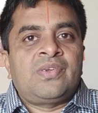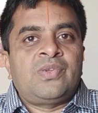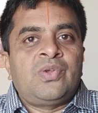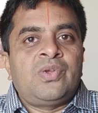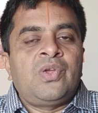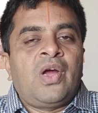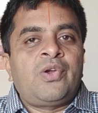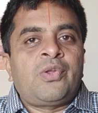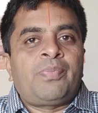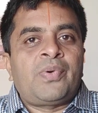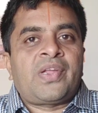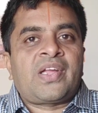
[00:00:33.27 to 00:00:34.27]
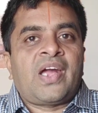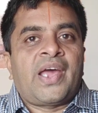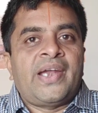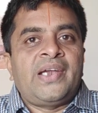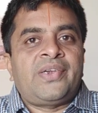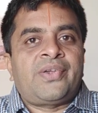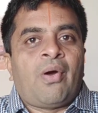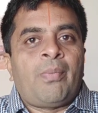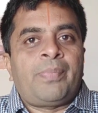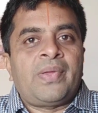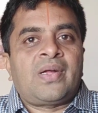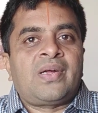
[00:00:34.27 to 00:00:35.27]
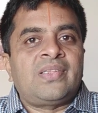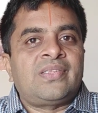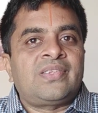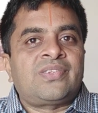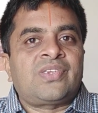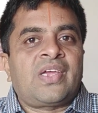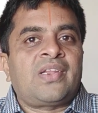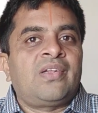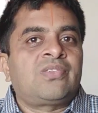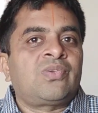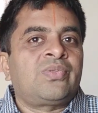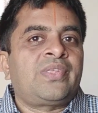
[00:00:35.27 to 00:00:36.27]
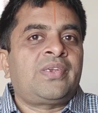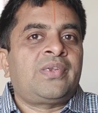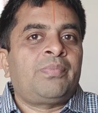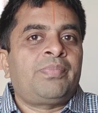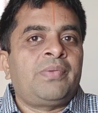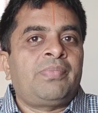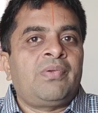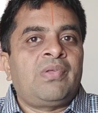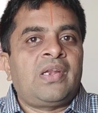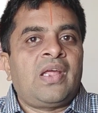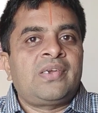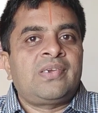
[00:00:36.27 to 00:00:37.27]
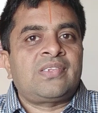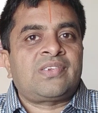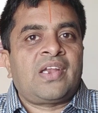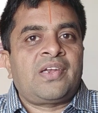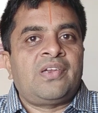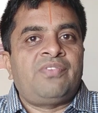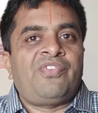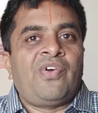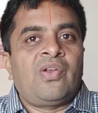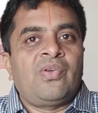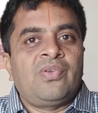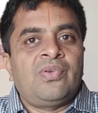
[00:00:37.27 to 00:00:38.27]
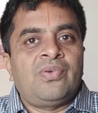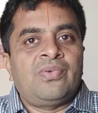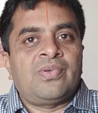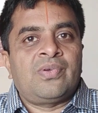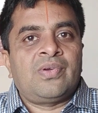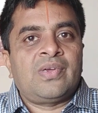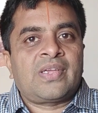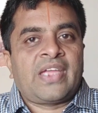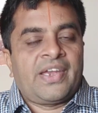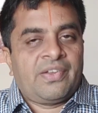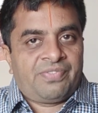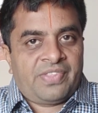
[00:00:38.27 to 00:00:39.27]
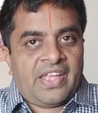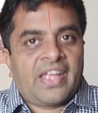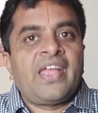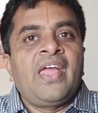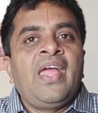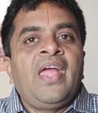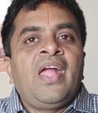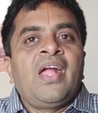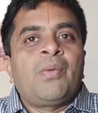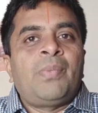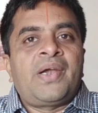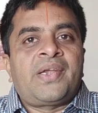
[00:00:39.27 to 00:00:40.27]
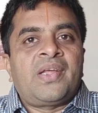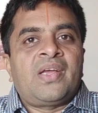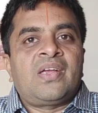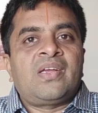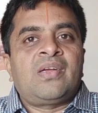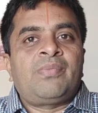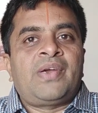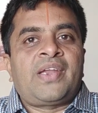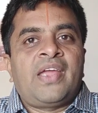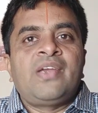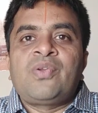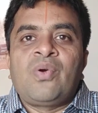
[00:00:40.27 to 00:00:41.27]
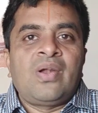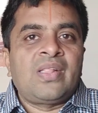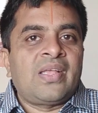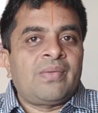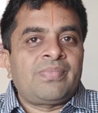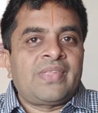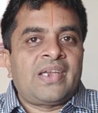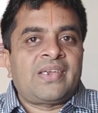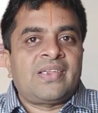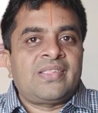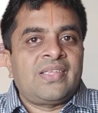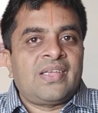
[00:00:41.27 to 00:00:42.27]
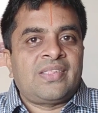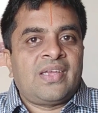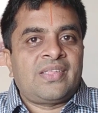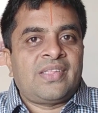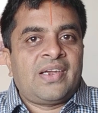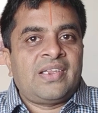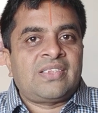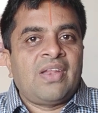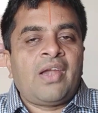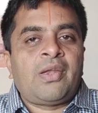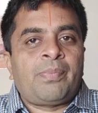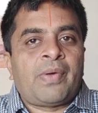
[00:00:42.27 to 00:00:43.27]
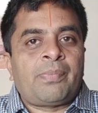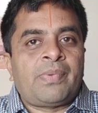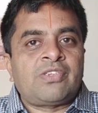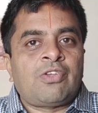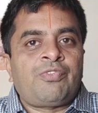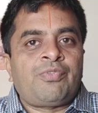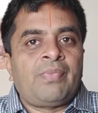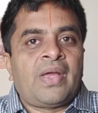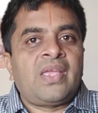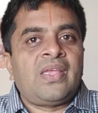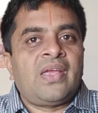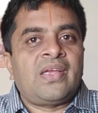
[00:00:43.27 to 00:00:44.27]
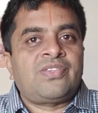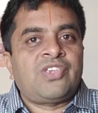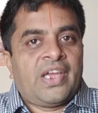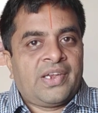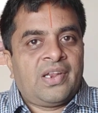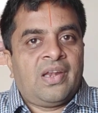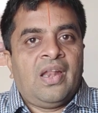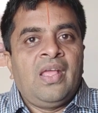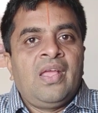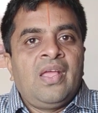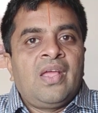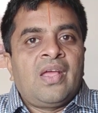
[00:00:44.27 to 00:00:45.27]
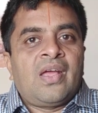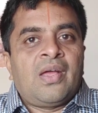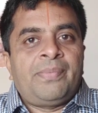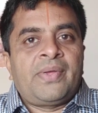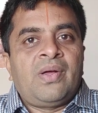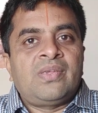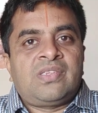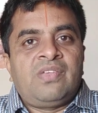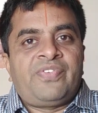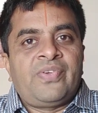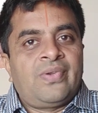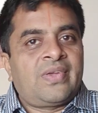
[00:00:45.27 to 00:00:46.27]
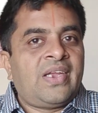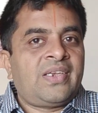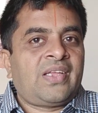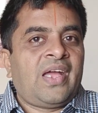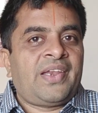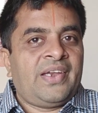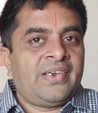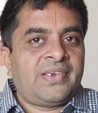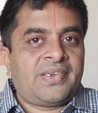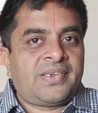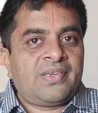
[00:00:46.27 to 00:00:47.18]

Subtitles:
you have to put a current topic in this channel so that people will understand and follow you, kind of thing. But I told them that that is not the purpose of my channel. Because if you look at current